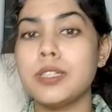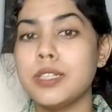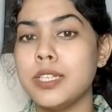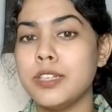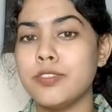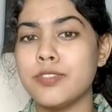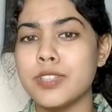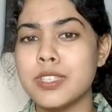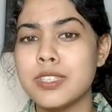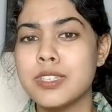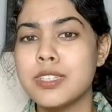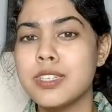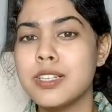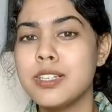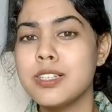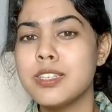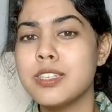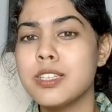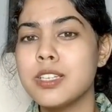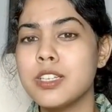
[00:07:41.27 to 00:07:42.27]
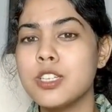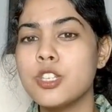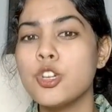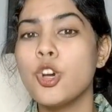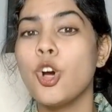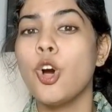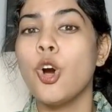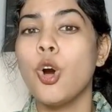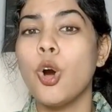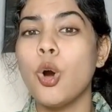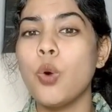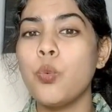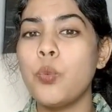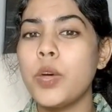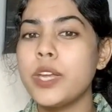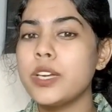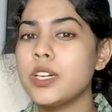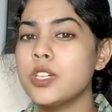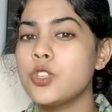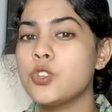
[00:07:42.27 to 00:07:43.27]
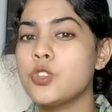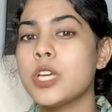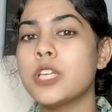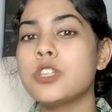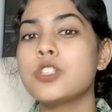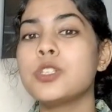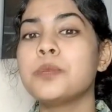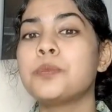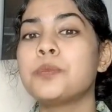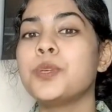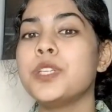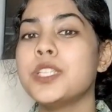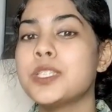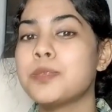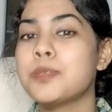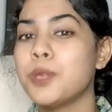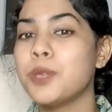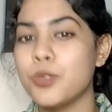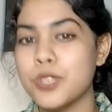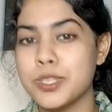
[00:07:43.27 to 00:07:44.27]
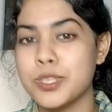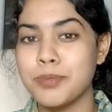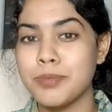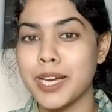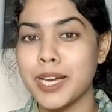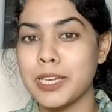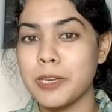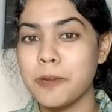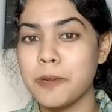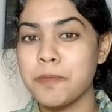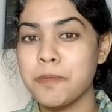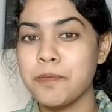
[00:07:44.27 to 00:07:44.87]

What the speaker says: the leaf is tilted or when a gentle breeze blows by.